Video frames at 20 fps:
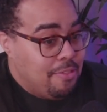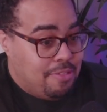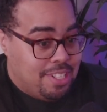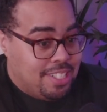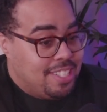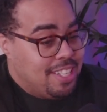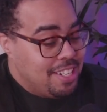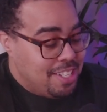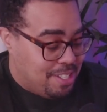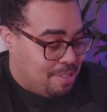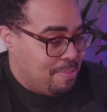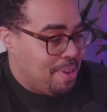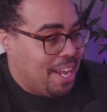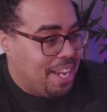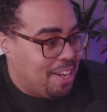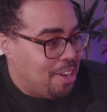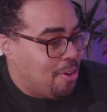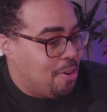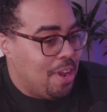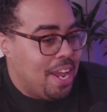I would love to see this
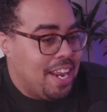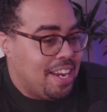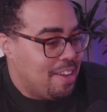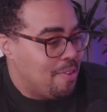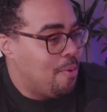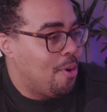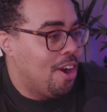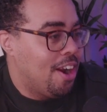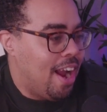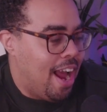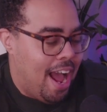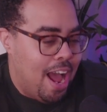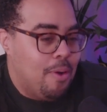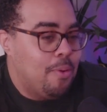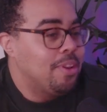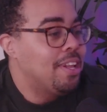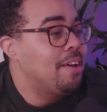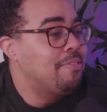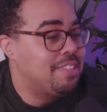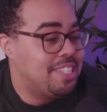man go anywhere.
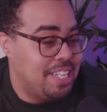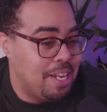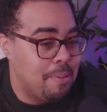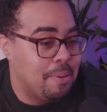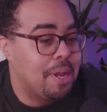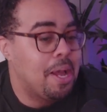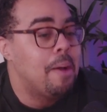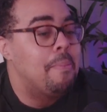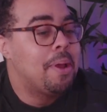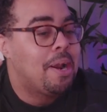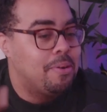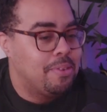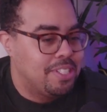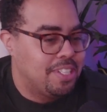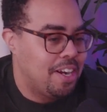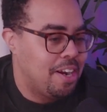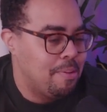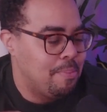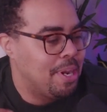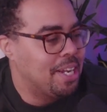I would love to see him come out of
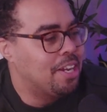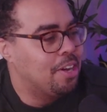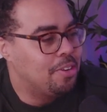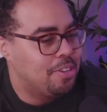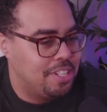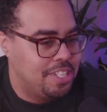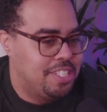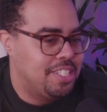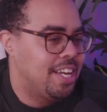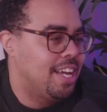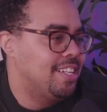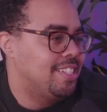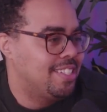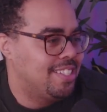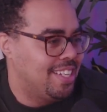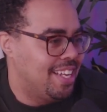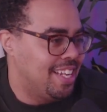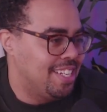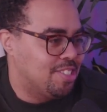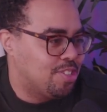retirement, go to the
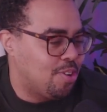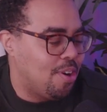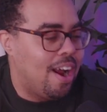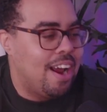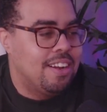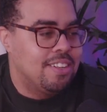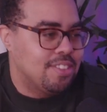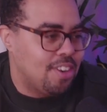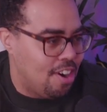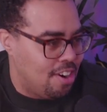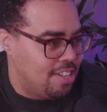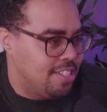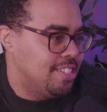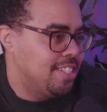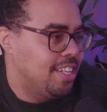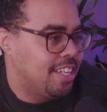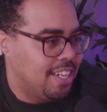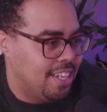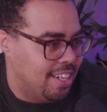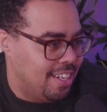Jets, and try as hard
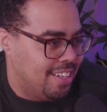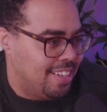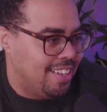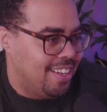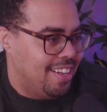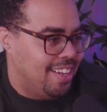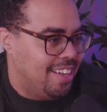as he could.